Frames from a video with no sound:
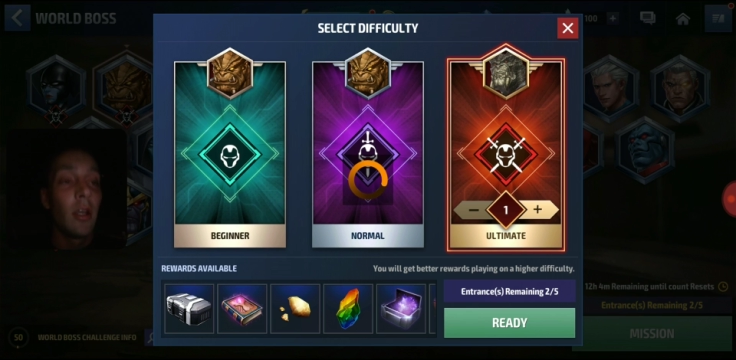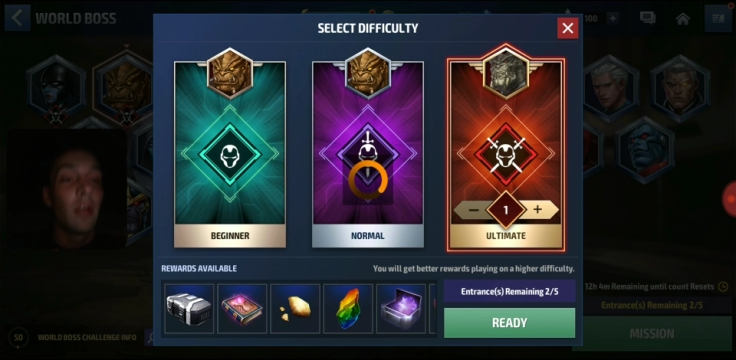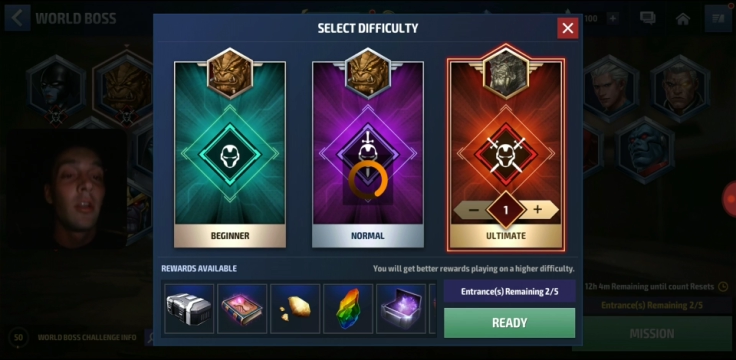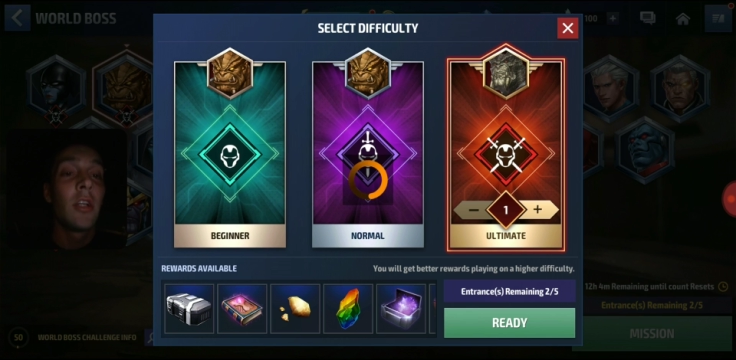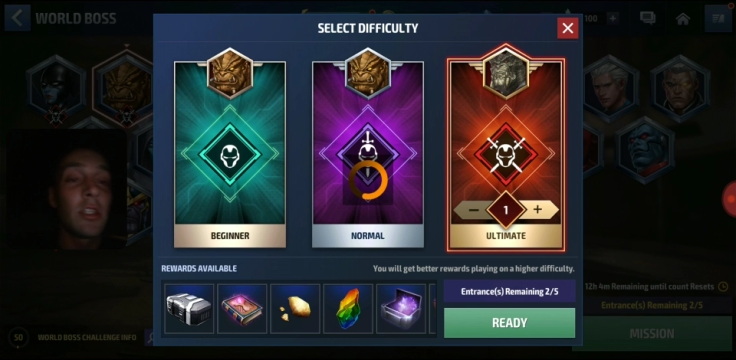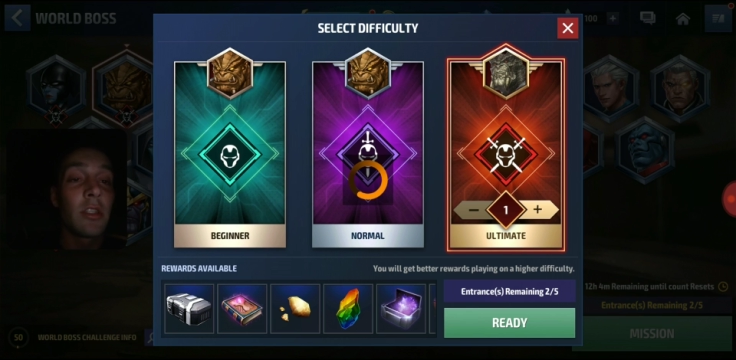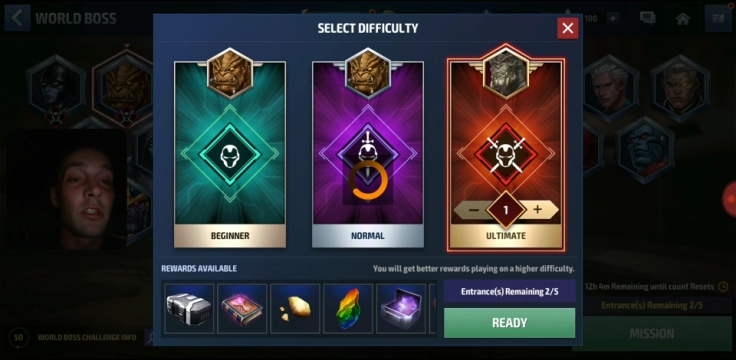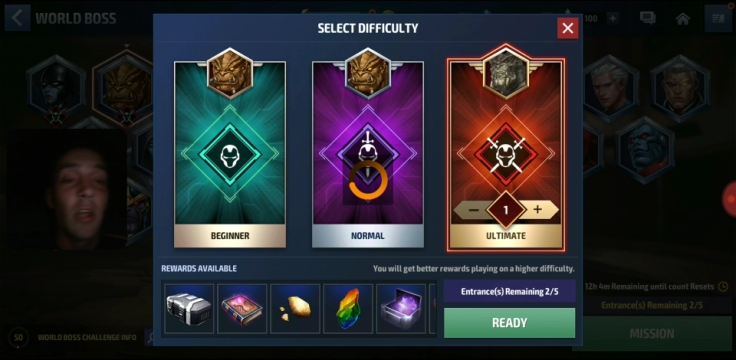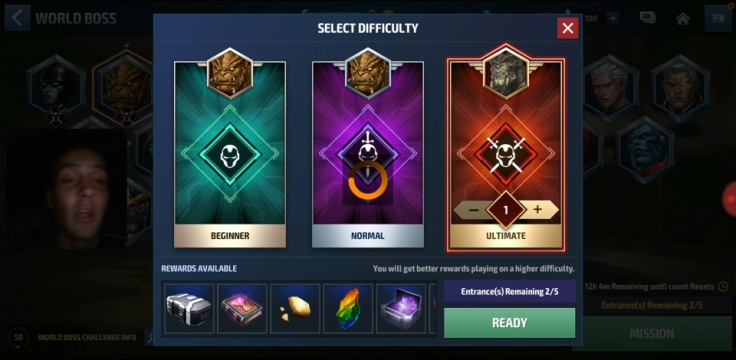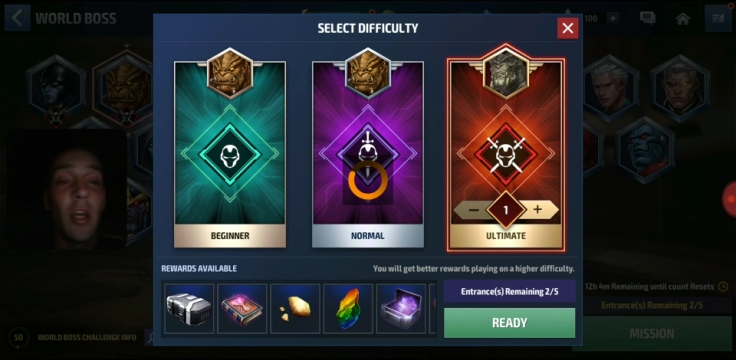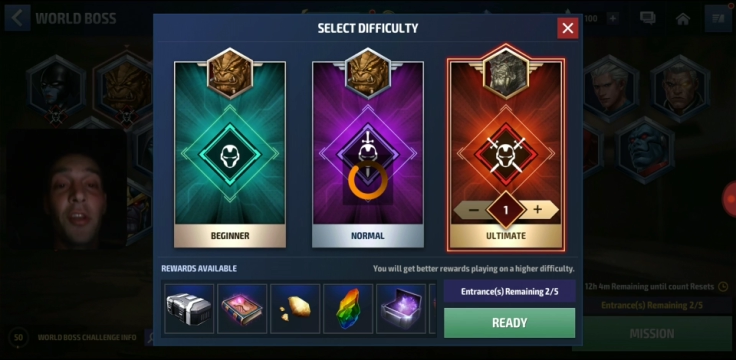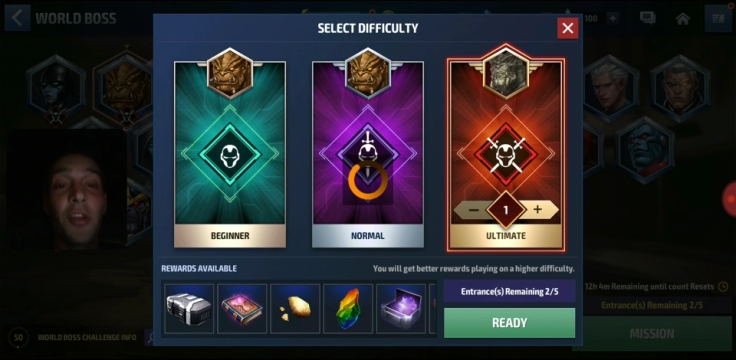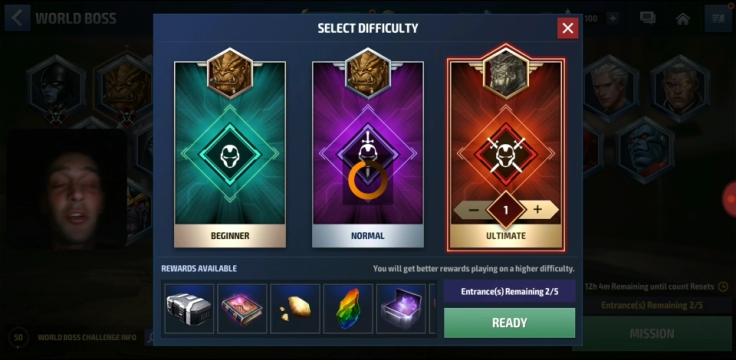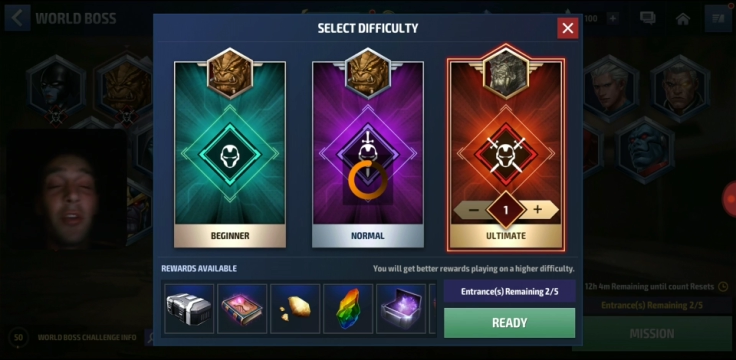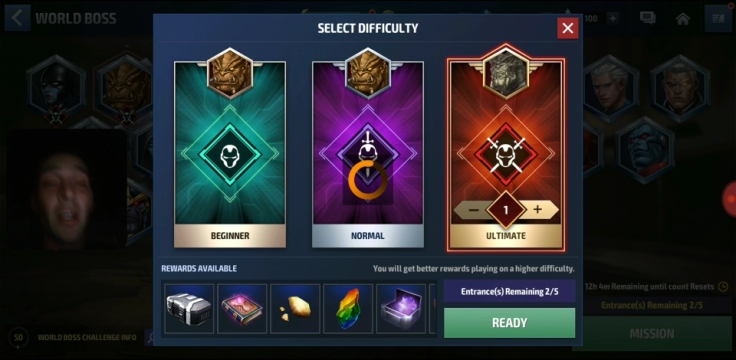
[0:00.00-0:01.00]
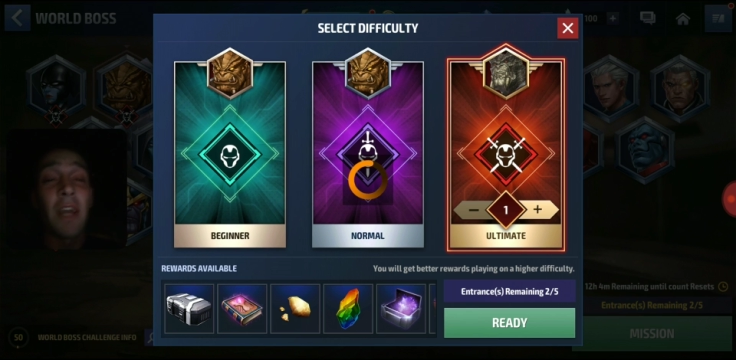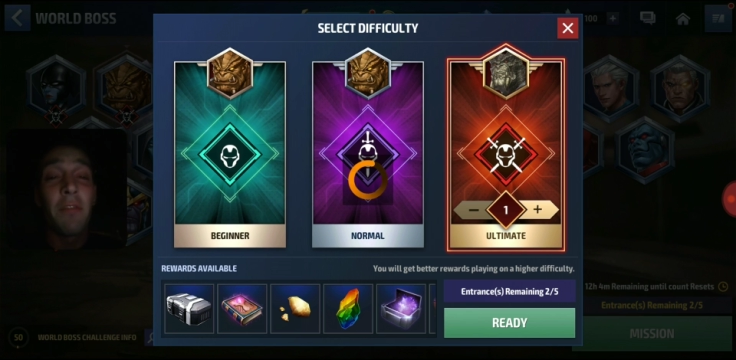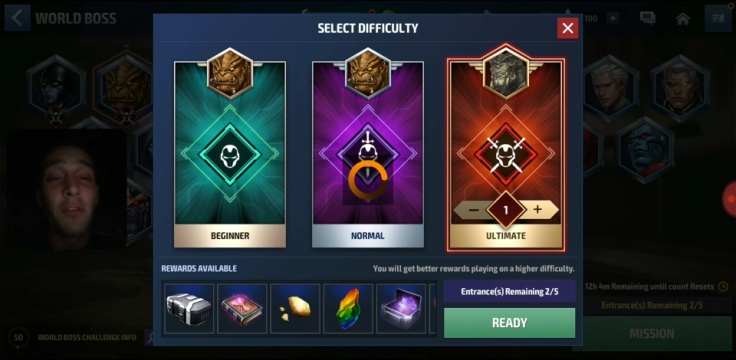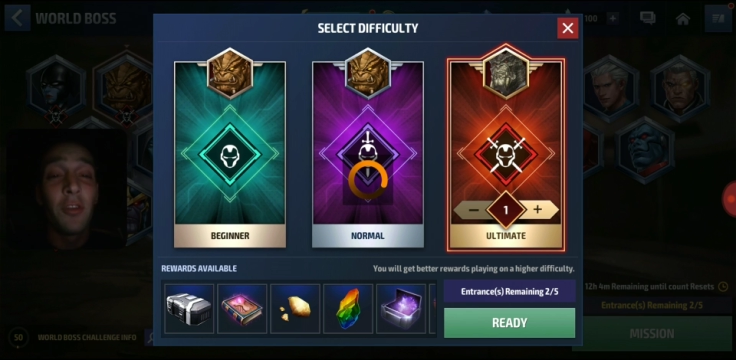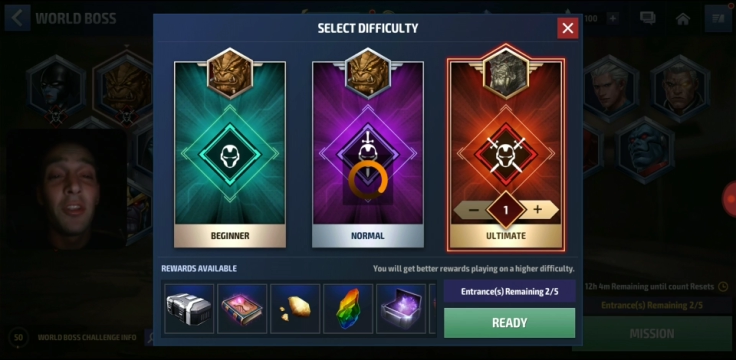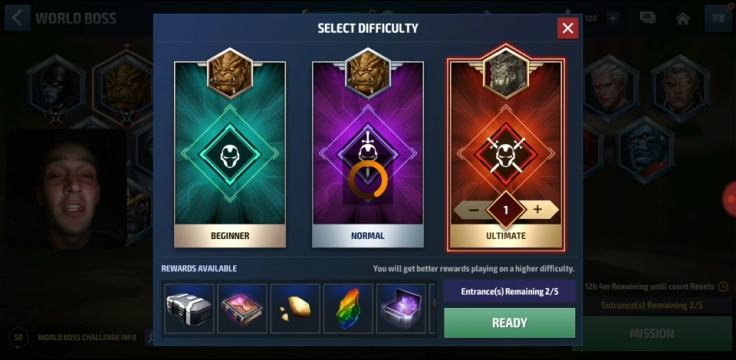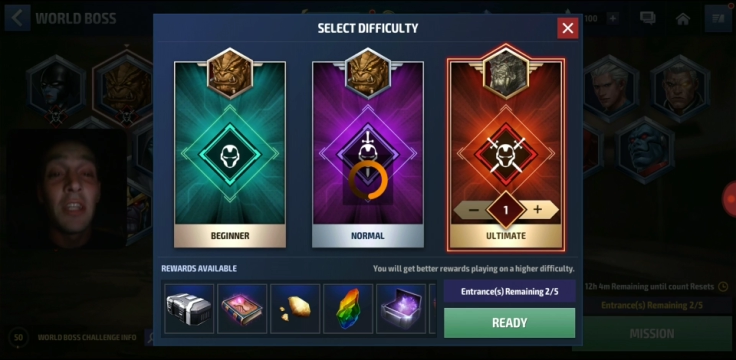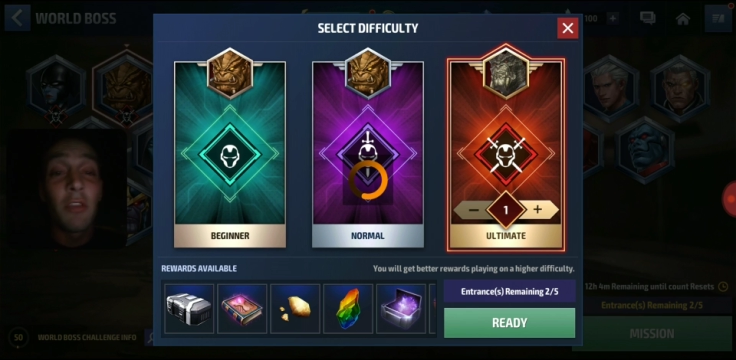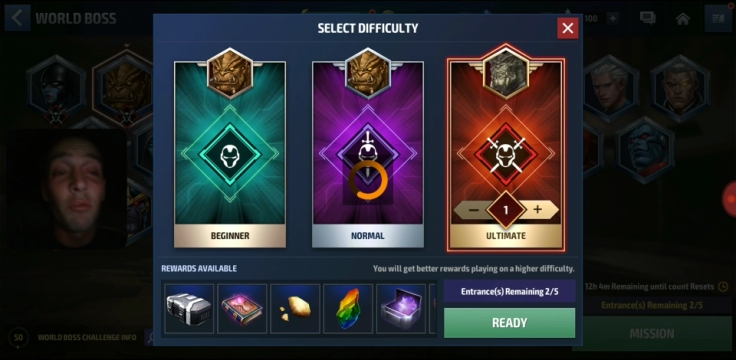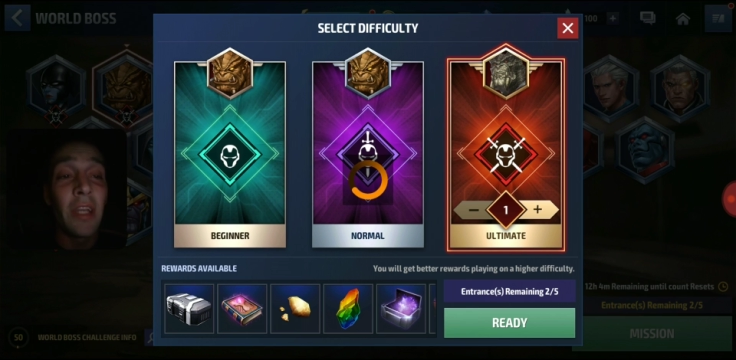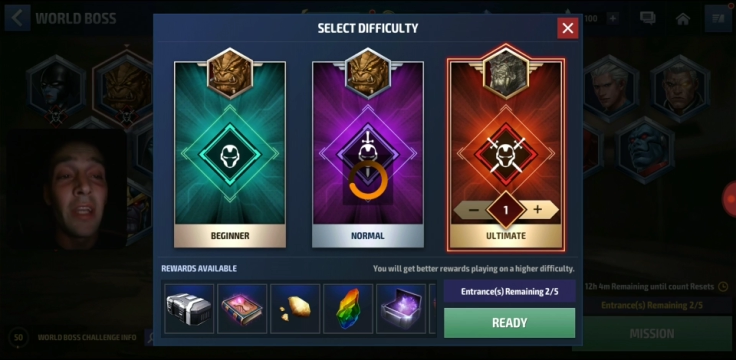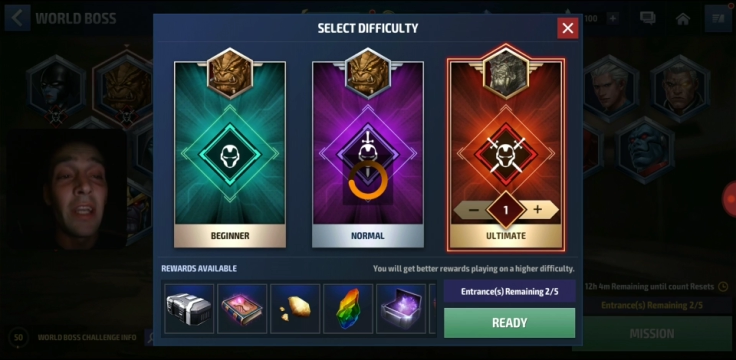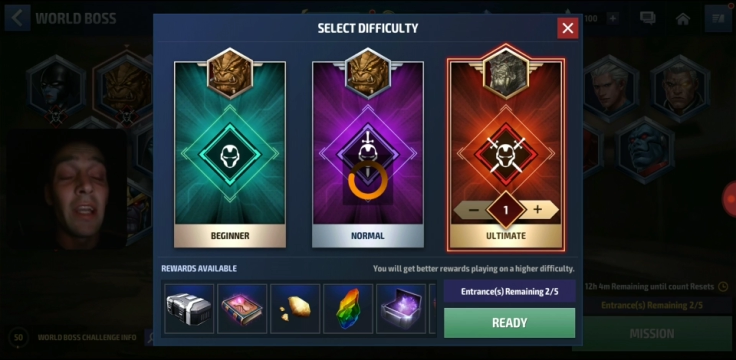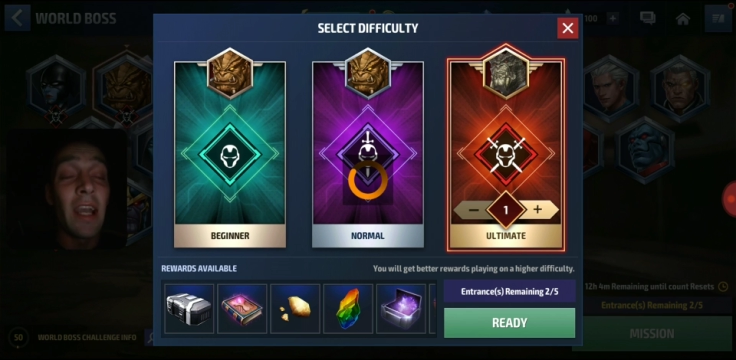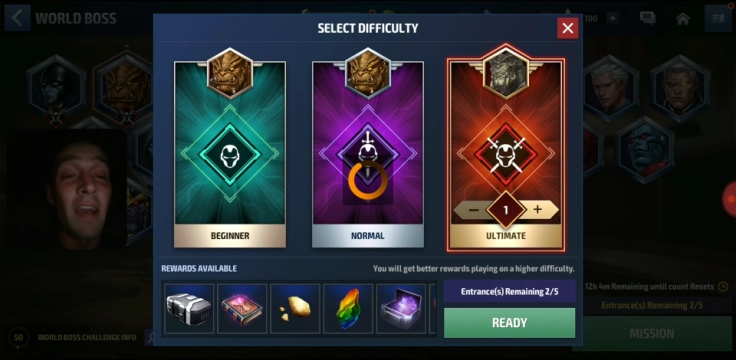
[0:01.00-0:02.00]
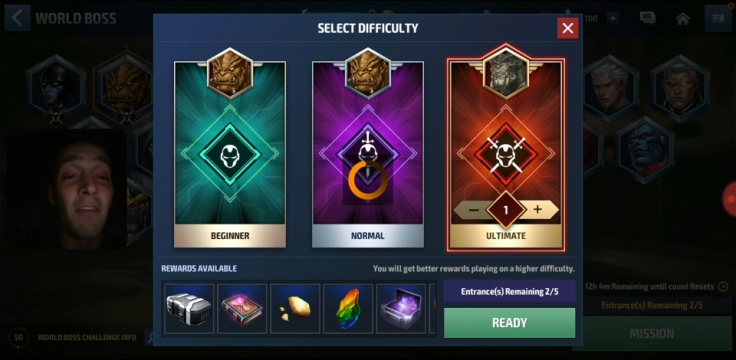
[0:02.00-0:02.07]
Because the grind for T3,